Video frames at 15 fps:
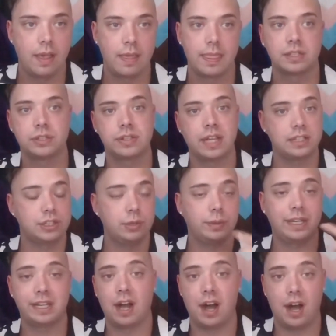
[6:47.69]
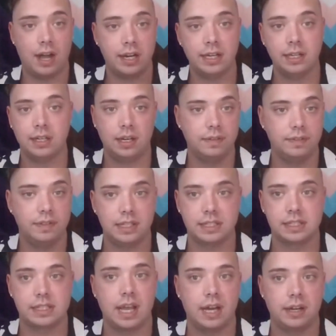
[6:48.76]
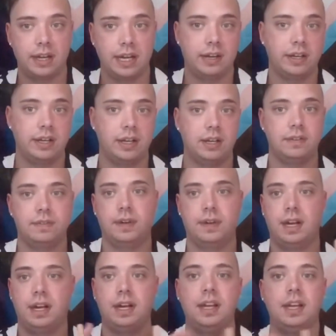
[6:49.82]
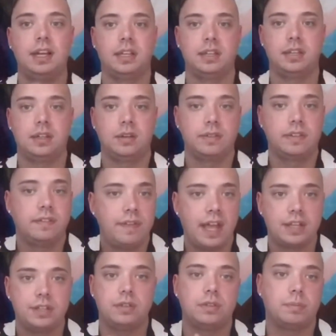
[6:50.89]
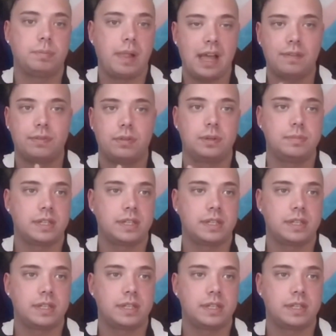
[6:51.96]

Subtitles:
So that's doing an audit of the entire area of, the venue, the platform.